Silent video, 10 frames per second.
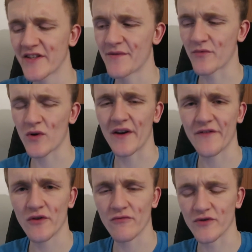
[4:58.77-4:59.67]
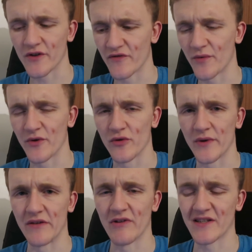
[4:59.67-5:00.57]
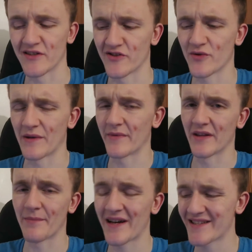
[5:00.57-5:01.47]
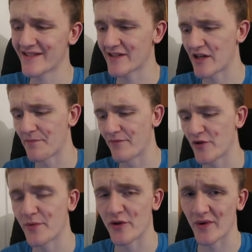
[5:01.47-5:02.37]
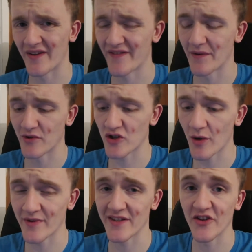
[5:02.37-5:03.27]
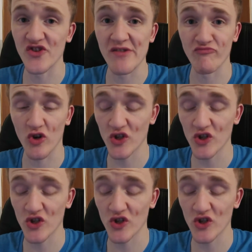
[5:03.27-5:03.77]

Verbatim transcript: had quite a few sort of WWE wrestlers tweet me in the past. WWE famous commentator Jim